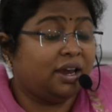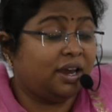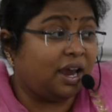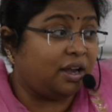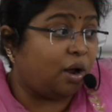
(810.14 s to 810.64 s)

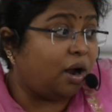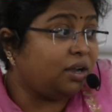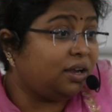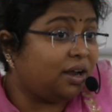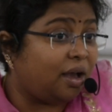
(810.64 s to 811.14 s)

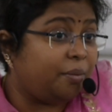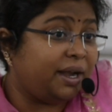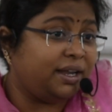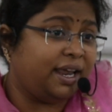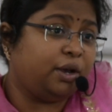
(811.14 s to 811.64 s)
cannot come
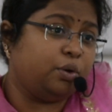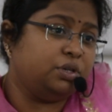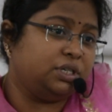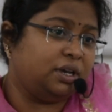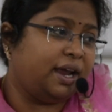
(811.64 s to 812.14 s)
and take
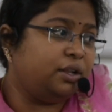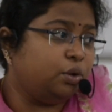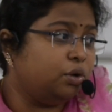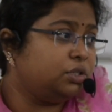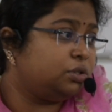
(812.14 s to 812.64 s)
coaching, and
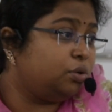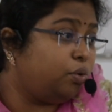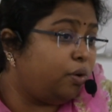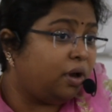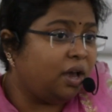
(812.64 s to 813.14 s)
those
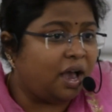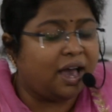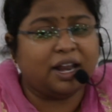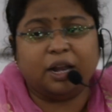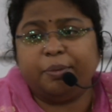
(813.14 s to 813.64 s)
who are
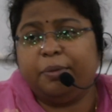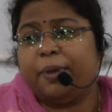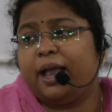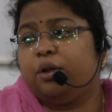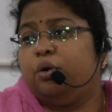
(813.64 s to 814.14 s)
urban
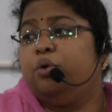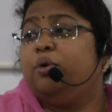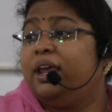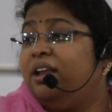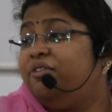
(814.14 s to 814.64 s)
background who
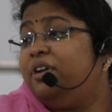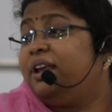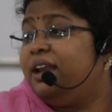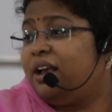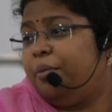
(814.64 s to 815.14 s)
can afford
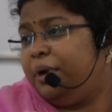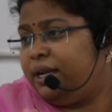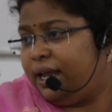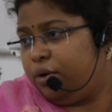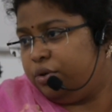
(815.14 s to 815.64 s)
can come and
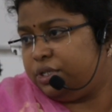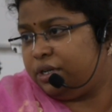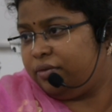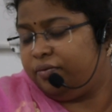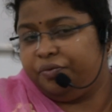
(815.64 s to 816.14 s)
take coaching.
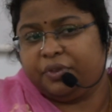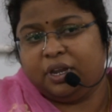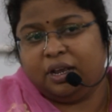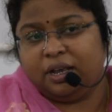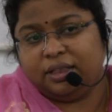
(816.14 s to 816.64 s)

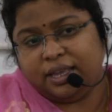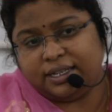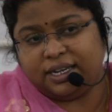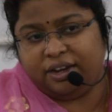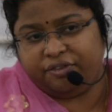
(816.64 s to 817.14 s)
There is
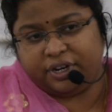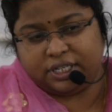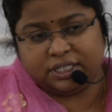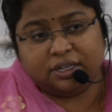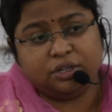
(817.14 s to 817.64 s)
a difference.
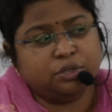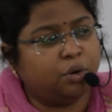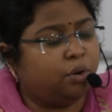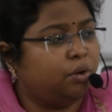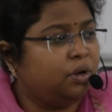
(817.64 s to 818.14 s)

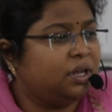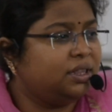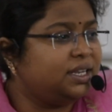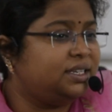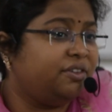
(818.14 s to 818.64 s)
So
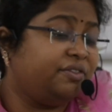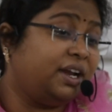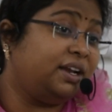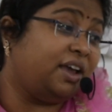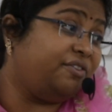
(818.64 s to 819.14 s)
this
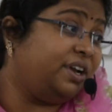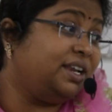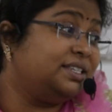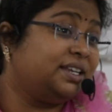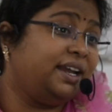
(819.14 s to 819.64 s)
definitely
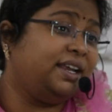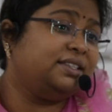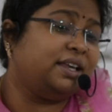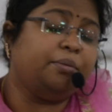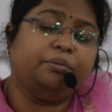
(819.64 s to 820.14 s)
is creating
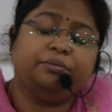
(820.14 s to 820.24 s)
some